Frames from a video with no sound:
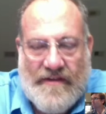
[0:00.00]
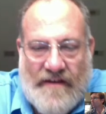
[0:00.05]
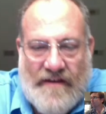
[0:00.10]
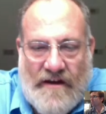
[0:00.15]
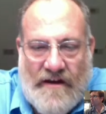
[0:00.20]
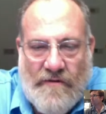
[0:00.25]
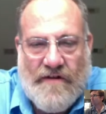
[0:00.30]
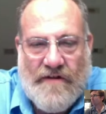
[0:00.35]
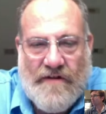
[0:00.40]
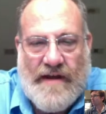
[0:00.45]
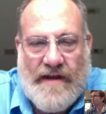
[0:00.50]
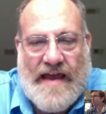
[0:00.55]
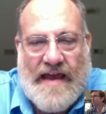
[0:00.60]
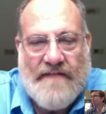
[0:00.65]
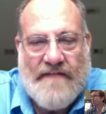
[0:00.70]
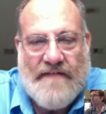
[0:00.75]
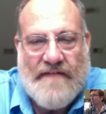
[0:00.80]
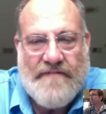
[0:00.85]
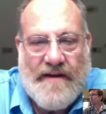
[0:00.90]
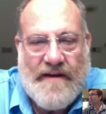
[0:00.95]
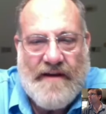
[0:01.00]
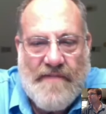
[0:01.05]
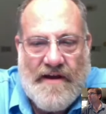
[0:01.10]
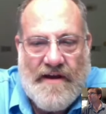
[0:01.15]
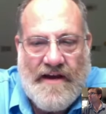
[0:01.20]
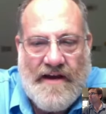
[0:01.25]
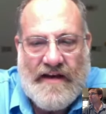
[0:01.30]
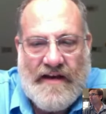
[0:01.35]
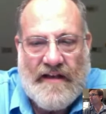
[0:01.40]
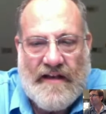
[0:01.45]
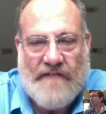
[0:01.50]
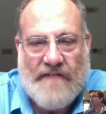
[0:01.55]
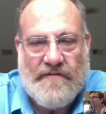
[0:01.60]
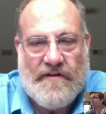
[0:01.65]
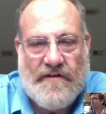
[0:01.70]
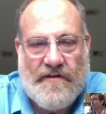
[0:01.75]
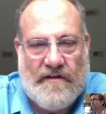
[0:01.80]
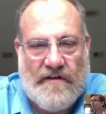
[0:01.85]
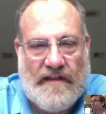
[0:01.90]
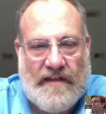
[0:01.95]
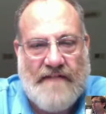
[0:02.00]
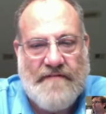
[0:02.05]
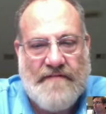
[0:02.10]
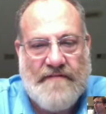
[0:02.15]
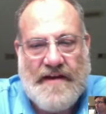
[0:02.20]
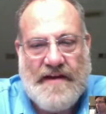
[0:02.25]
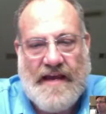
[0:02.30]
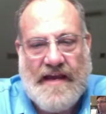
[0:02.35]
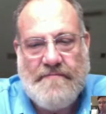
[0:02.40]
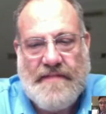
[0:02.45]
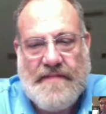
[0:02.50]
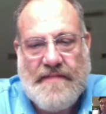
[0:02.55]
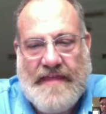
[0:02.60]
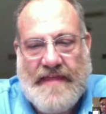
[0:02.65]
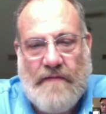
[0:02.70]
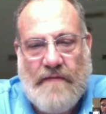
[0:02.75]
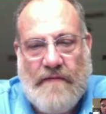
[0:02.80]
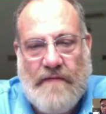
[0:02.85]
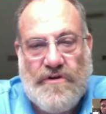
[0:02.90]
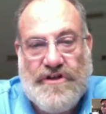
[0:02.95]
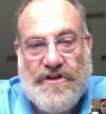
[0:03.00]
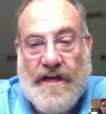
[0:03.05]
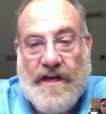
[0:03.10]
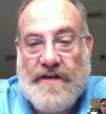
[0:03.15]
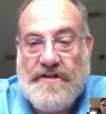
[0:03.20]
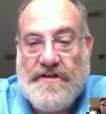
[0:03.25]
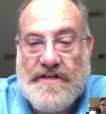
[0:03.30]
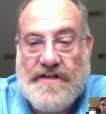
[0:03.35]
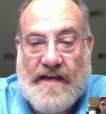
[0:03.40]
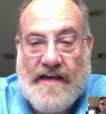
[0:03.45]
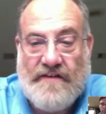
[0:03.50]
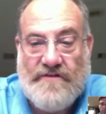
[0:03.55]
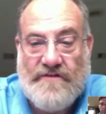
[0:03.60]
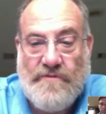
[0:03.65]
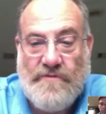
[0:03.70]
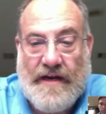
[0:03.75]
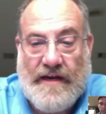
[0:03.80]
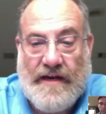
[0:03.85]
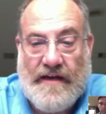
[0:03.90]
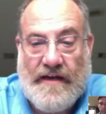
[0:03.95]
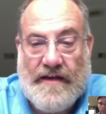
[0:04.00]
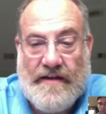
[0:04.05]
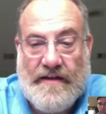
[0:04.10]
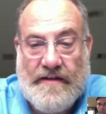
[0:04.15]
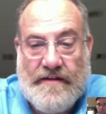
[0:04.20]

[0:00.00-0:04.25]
Now, we don't have anybody to level 11 yet, but that will change next week.